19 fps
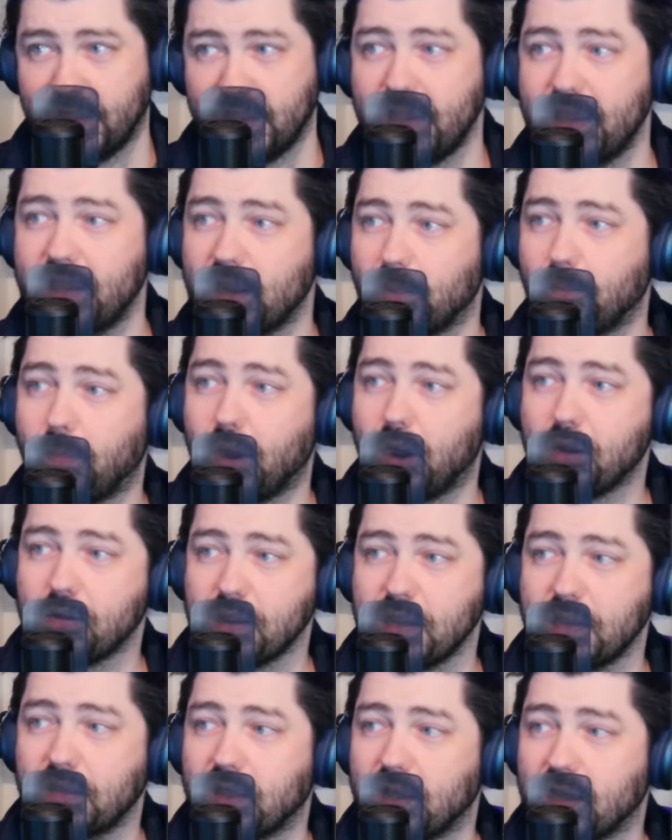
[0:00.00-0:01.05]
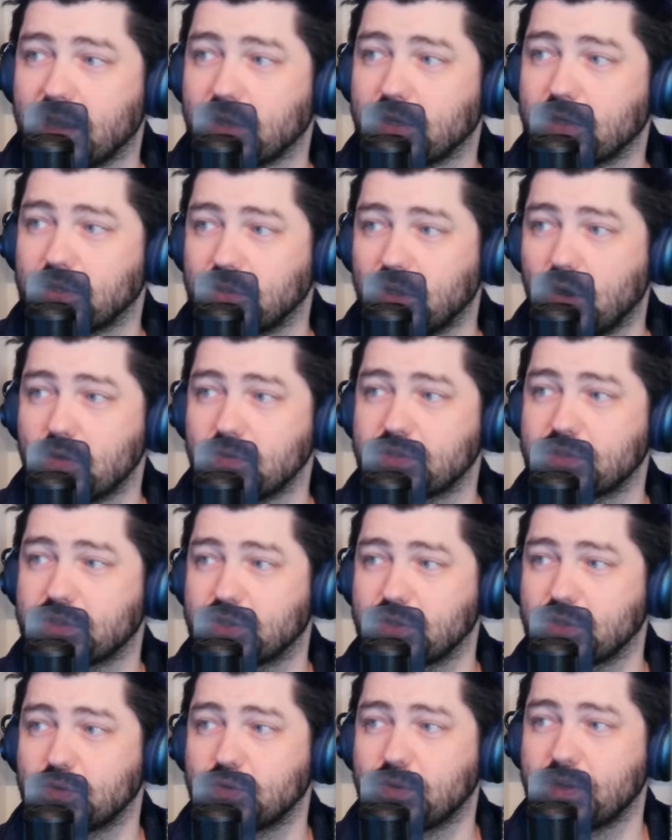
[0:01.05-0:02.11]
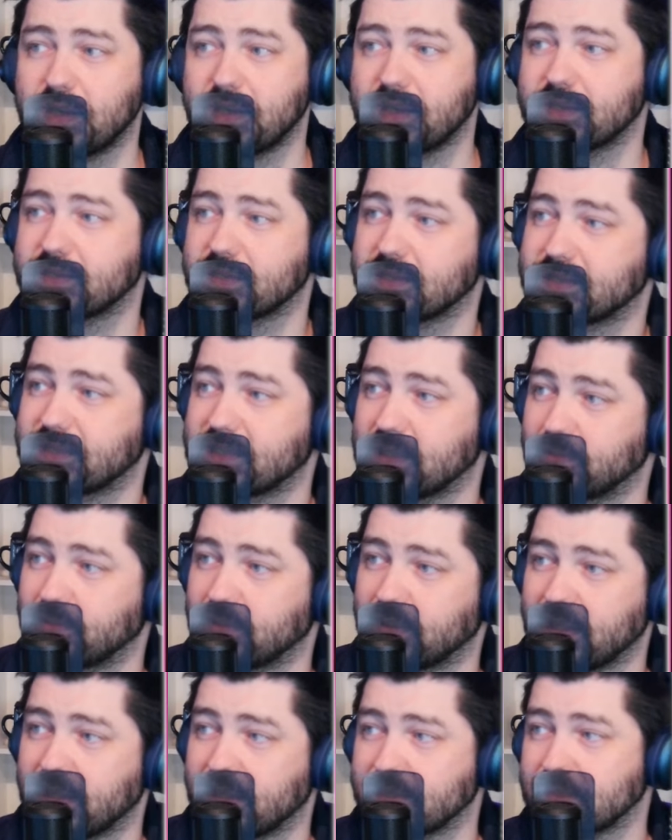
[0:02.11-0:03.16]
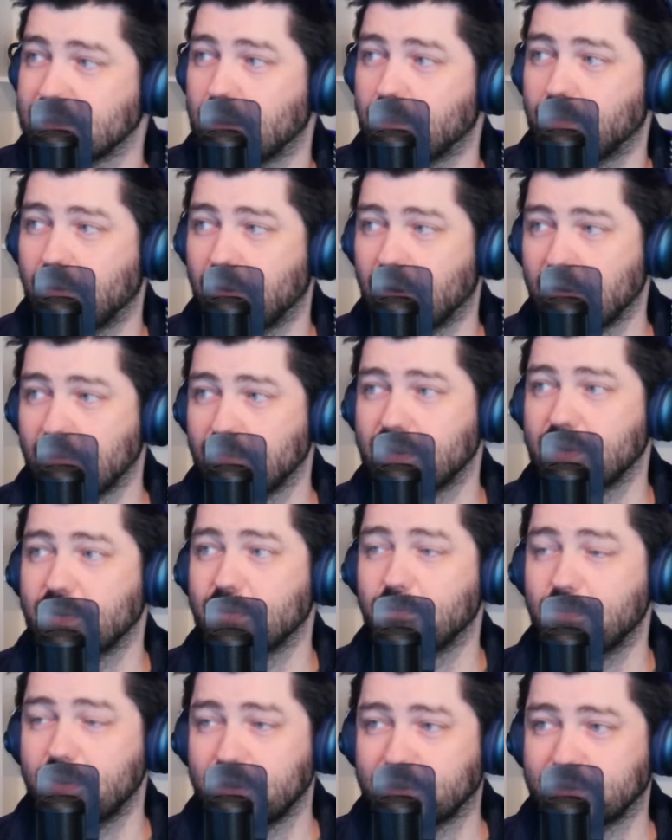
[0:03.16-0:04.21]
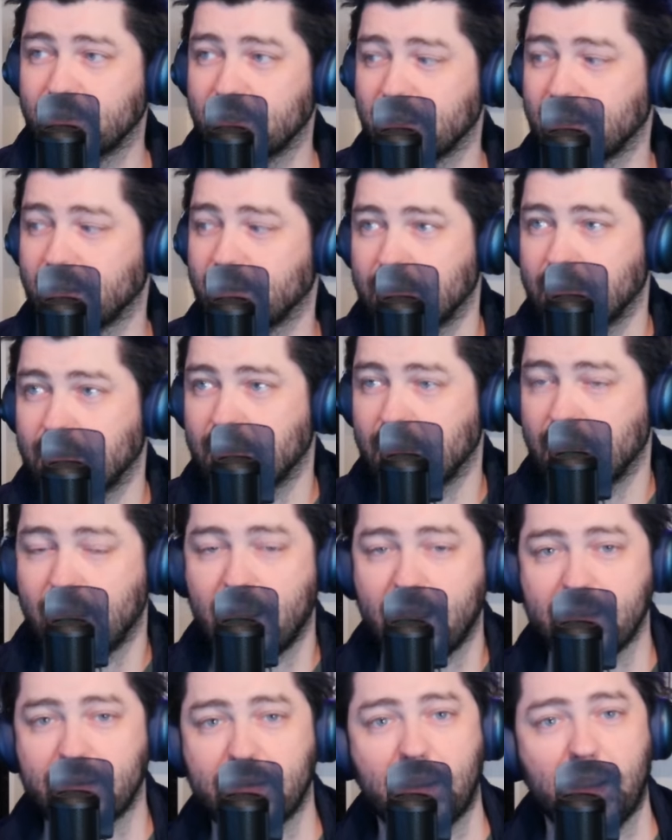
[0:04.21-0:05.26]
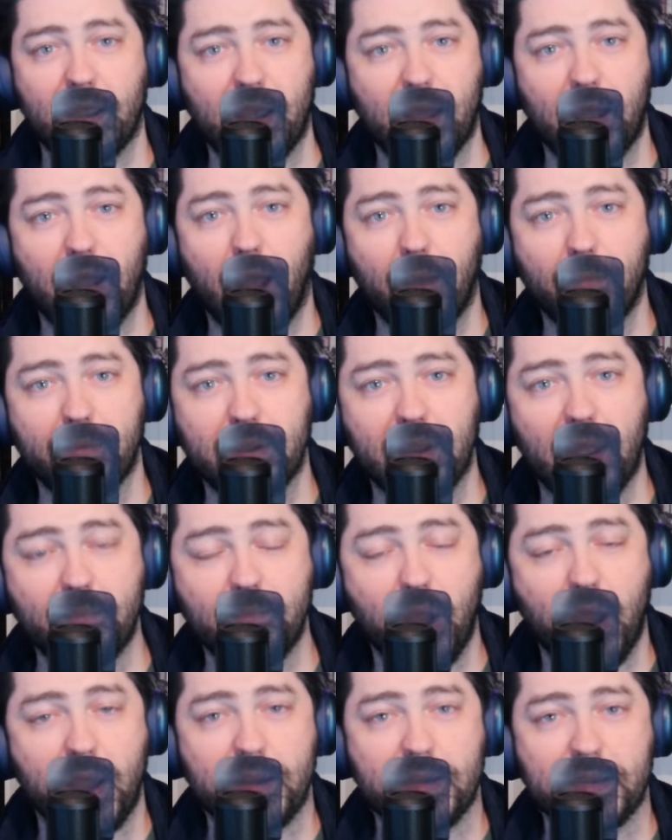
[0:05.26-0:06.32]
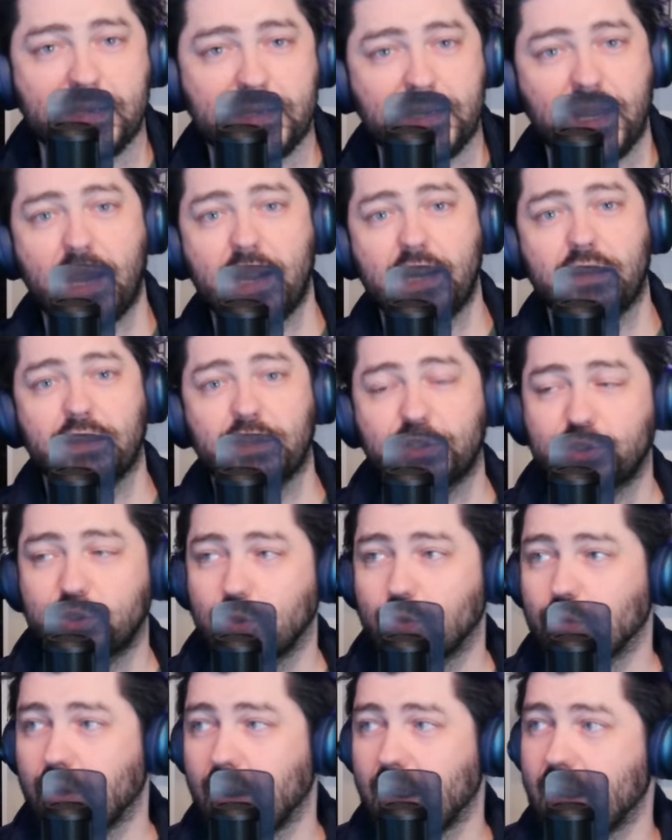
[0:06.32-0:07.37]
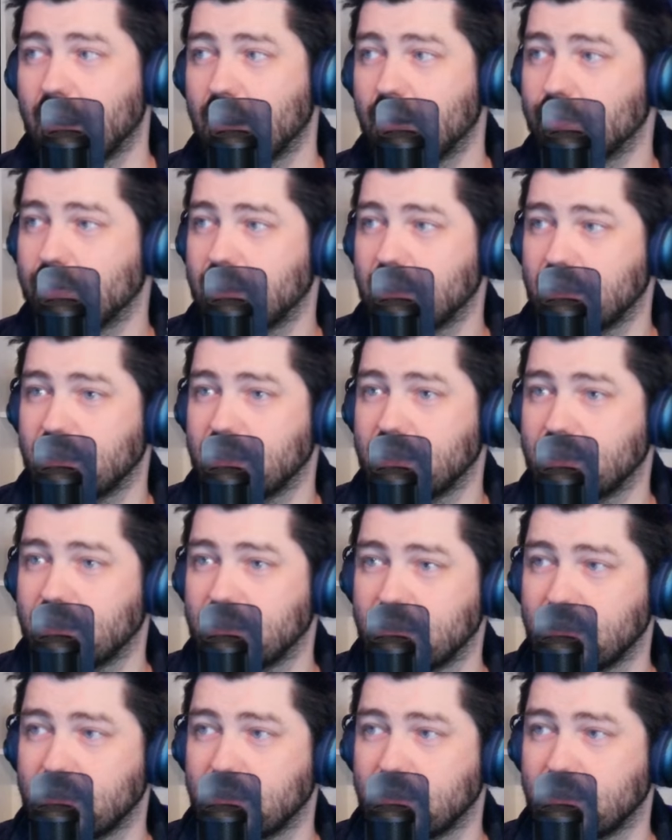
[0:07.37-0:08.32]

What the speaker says: in a parking lot close to his sibling's apartment building. I mean, I'm not entirely sure how he